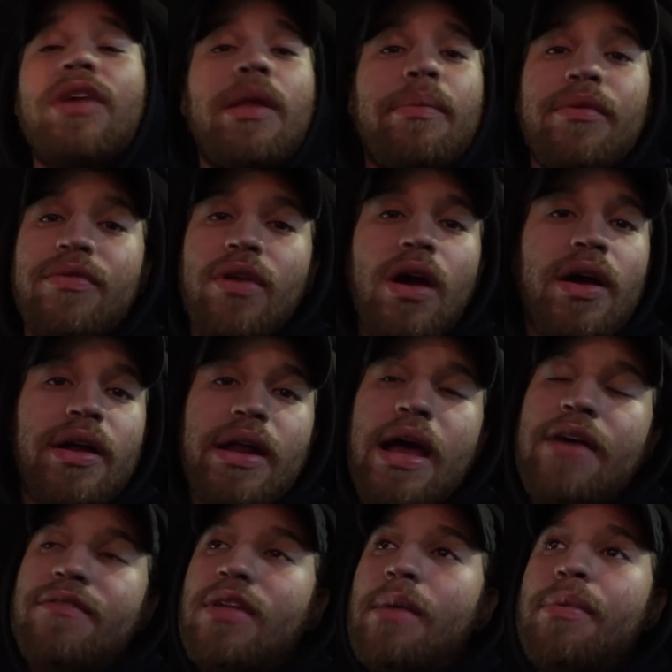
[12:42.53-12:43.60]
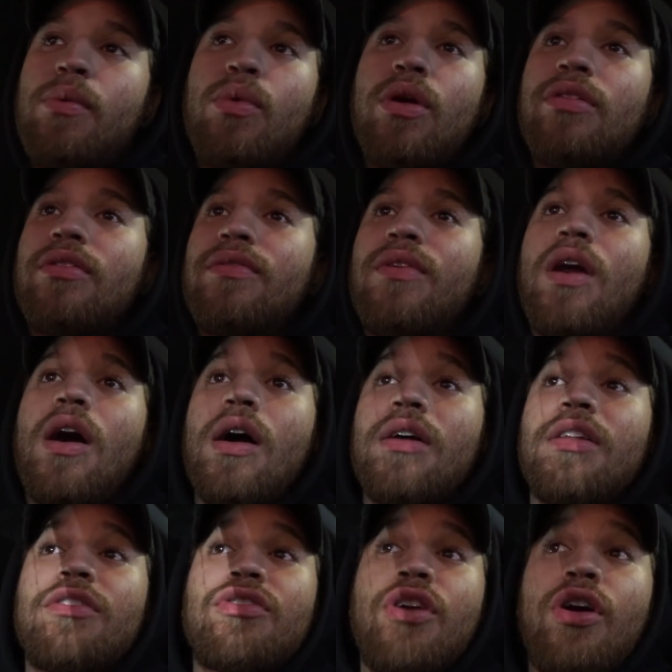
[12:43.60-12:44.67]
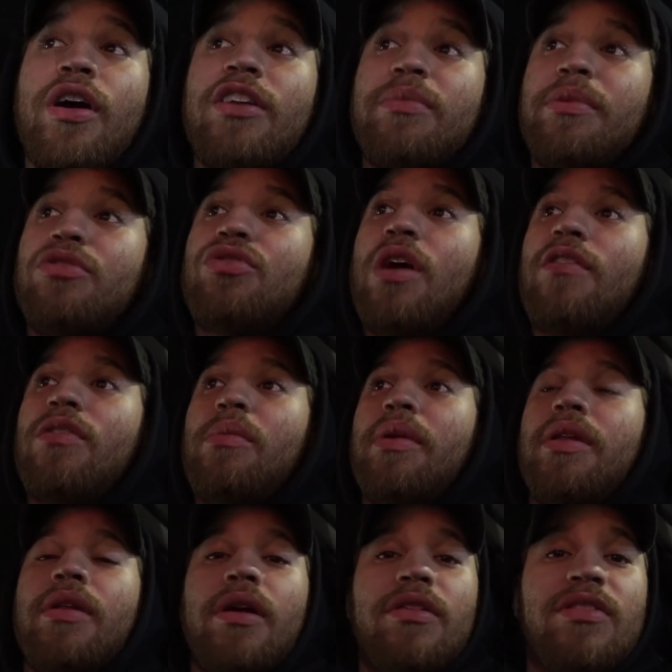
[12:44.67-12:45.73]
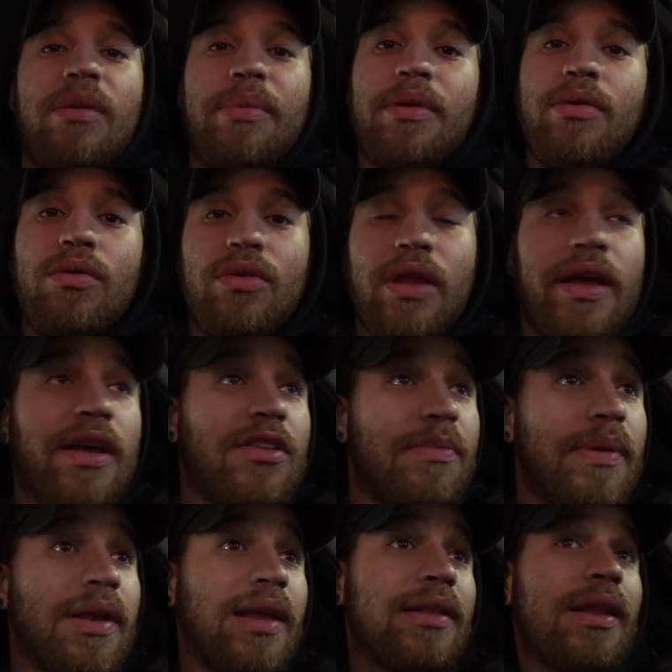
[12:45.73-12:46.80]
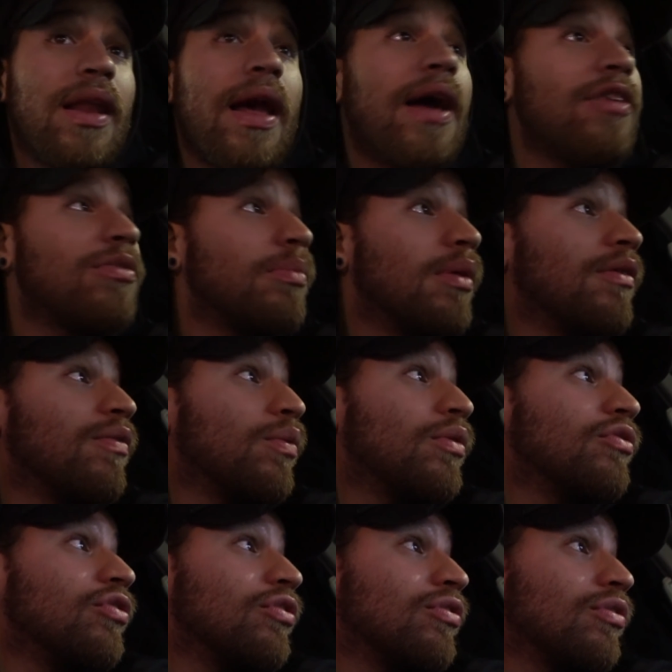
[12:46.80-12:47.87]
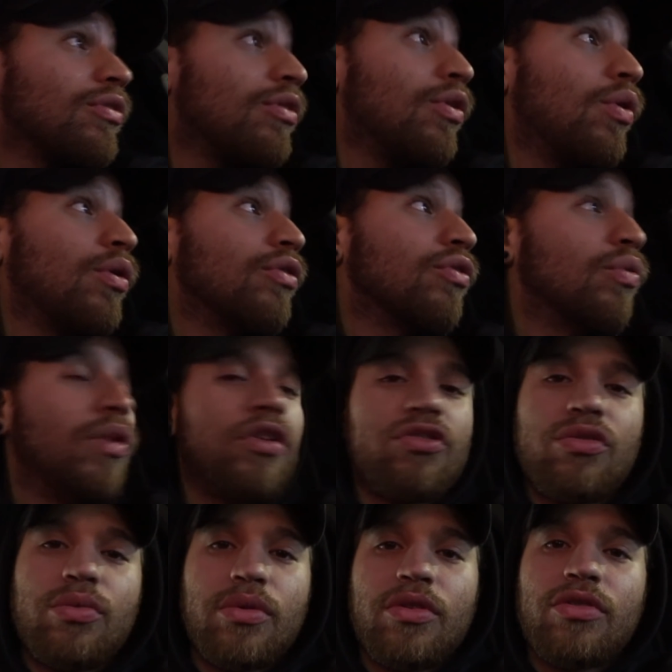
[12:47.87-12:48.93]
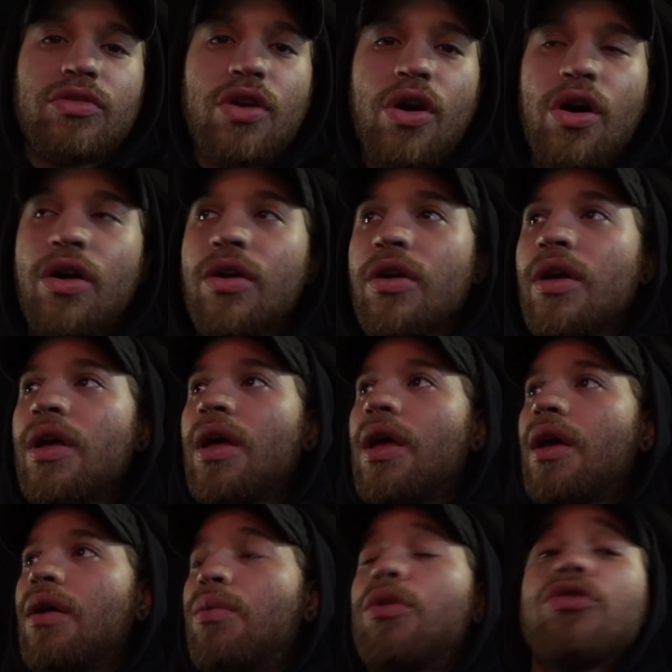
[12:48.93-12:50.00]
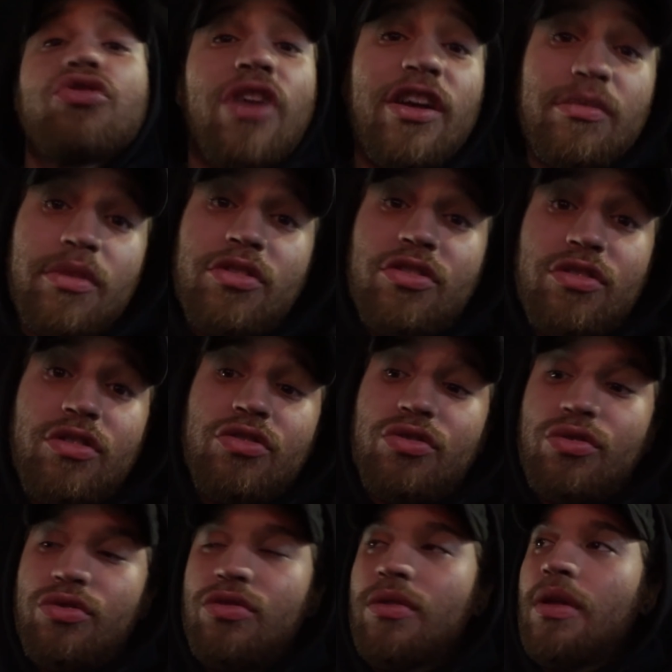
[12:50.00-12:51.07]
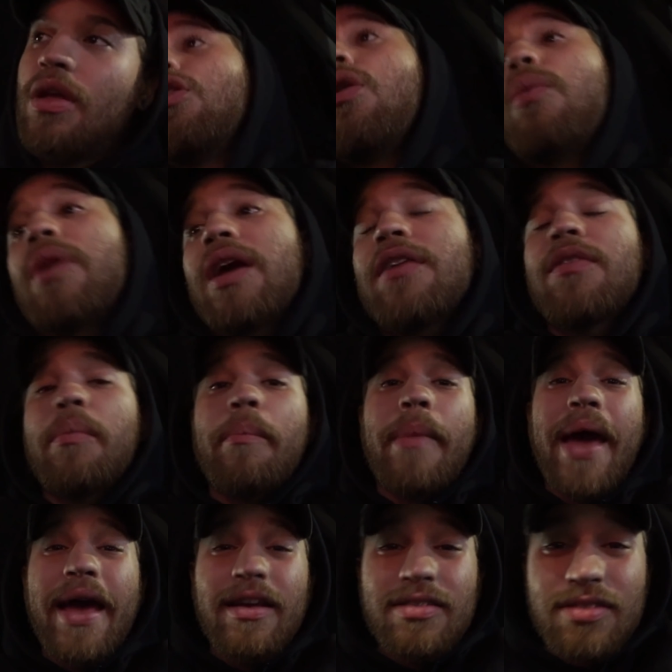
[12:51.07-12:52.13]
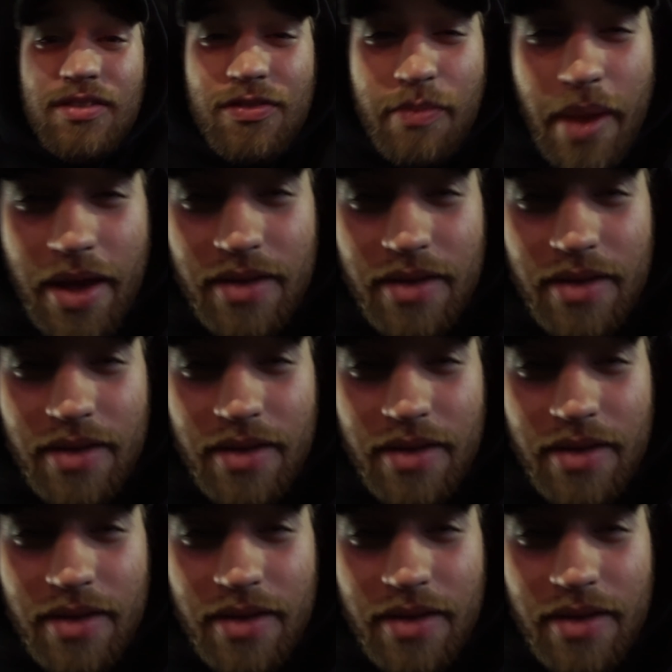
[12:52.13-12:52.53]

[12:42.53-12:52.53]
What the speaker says: been vlogging. I have not been wanting to vlog. This car has been driving me nuts. It's been like the last month with just going through issues with this car. Well, transmission issues. So I want to give a massive